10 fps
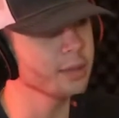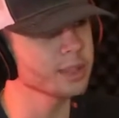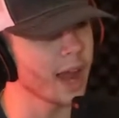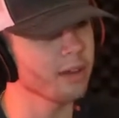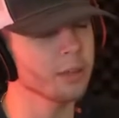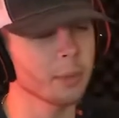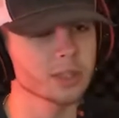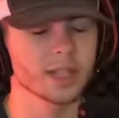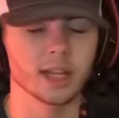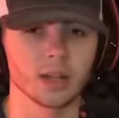was Raoni
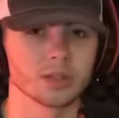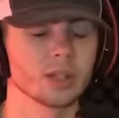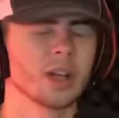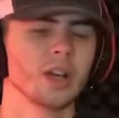Barcelos,